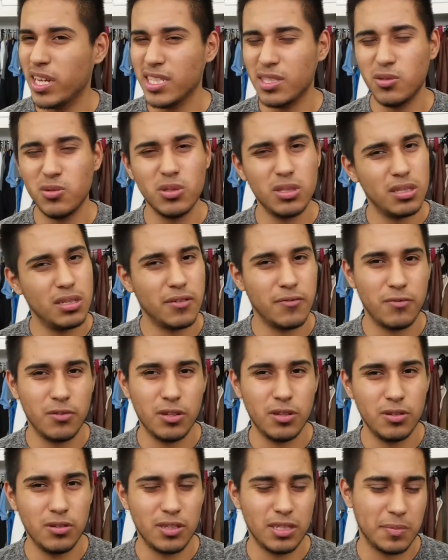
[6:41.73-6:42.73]
too snug for
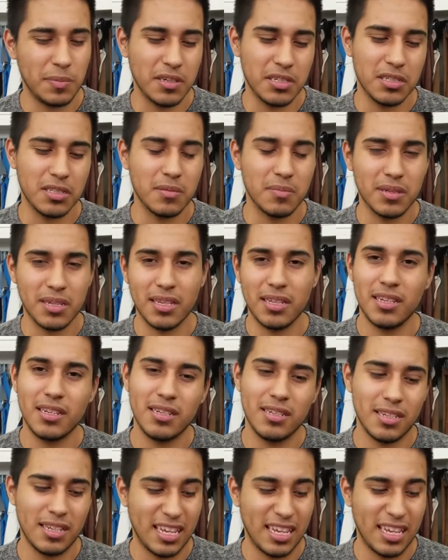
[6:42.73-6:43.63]
you, especially in the beginning,